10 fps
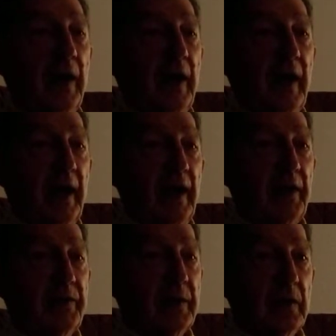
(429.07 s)

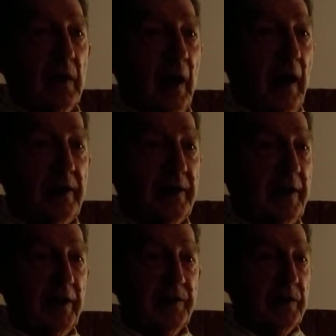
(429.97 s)
and I
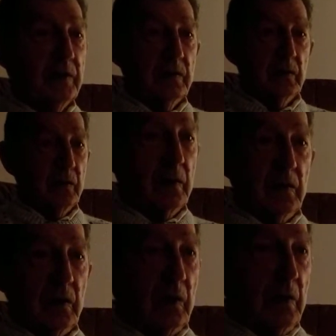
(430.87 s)
get,
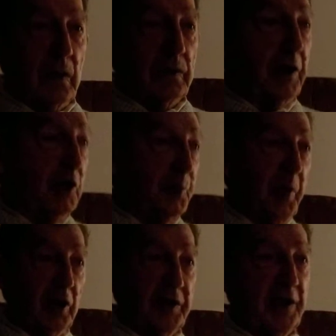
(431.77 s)
there's
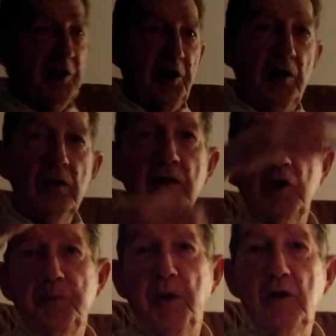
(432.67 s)
buildings here and
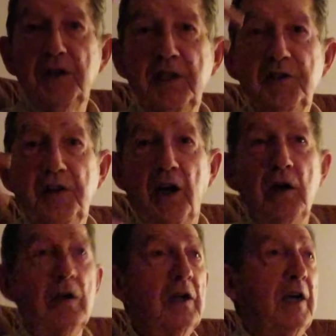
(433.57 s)
there's buildings
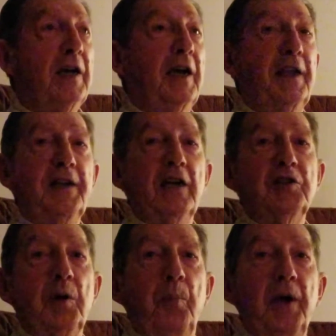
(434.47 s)
there, and there's
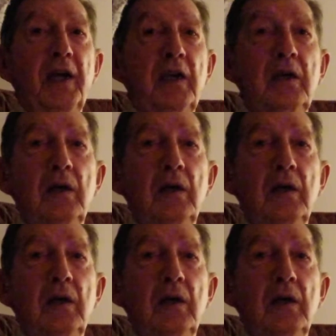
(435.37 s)
a big,